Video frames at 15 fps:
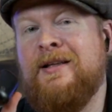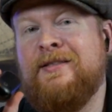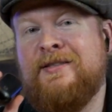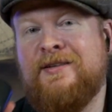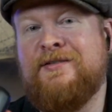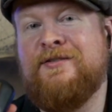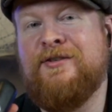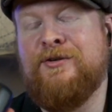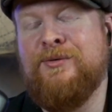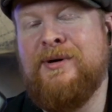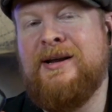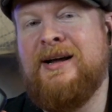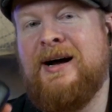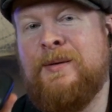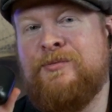This is a
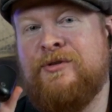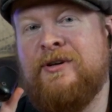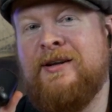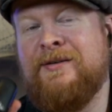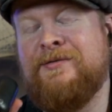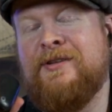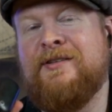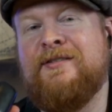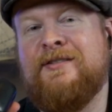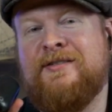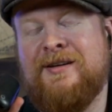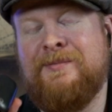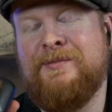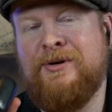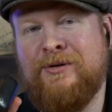great option if this is
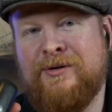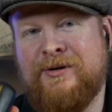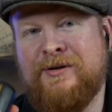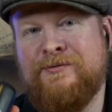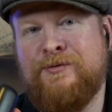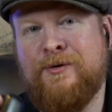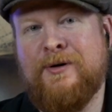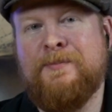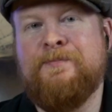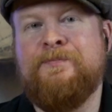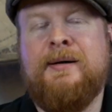something you're looking for.